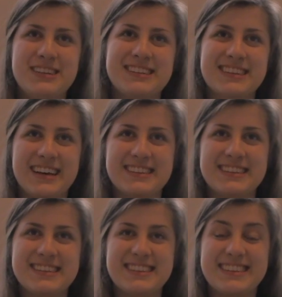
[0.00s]

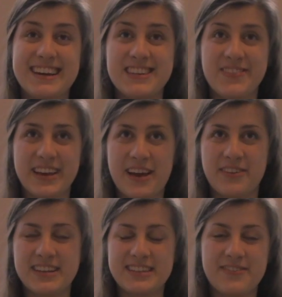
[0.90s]
discusses the scientific
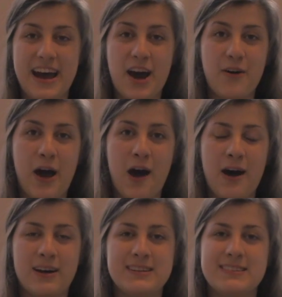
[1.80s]
evidence of how
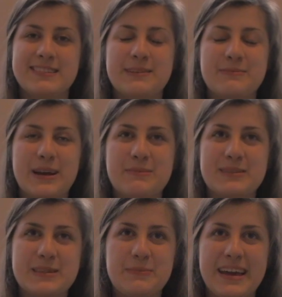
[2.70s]
autism
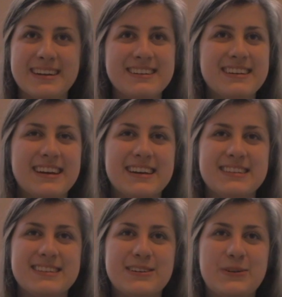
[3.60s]
comes to be.
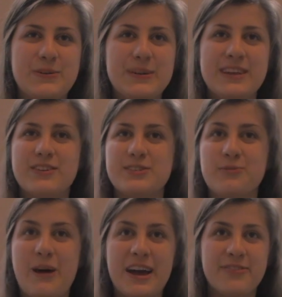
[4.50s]
And so there's a
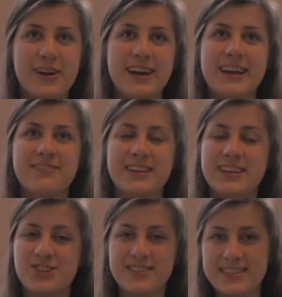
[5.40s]
wide variety of
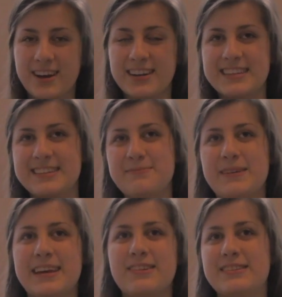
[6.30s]
conditions in autism,
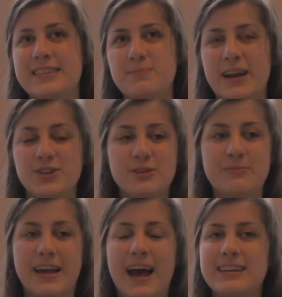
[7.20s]
and there's a
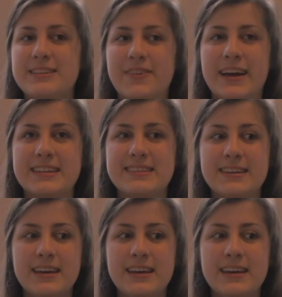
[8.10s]
spectrum that defines